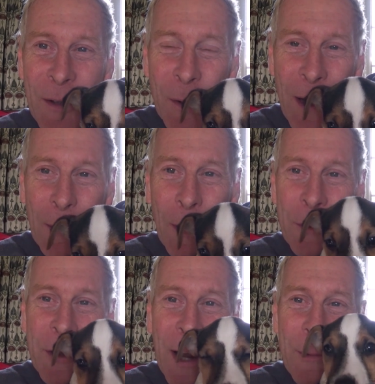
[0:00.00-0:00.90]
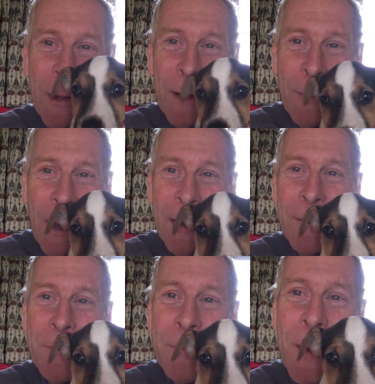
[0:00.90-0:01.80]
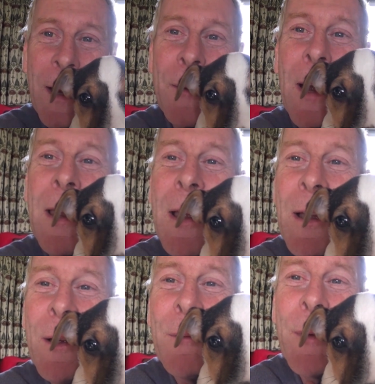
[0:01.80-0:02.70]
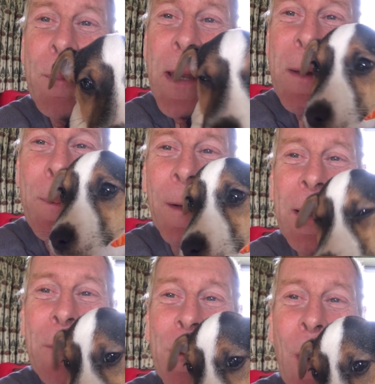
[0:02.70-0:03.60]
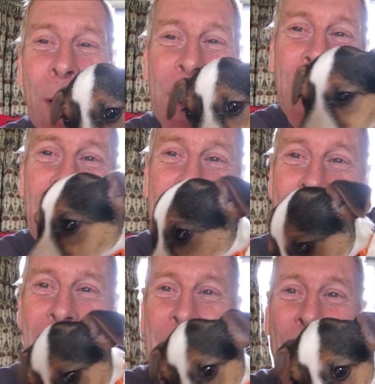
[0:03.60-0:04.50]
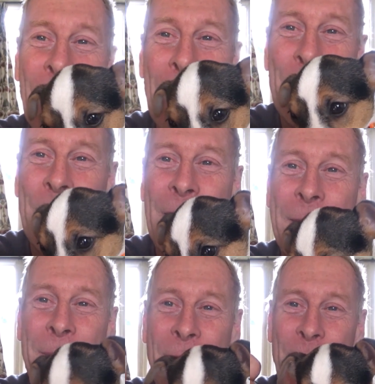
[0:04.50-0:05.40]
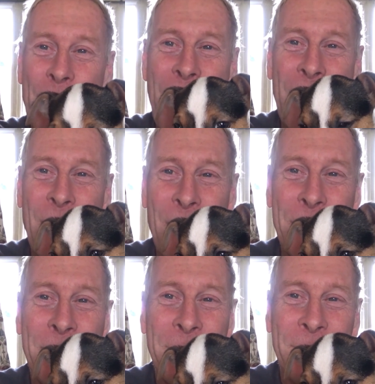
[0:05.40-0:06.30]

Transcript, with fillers: Your leg won't shake, will it, mate? Anyway, for me, Buddy and Veronica, crack on, everyone. Crack on.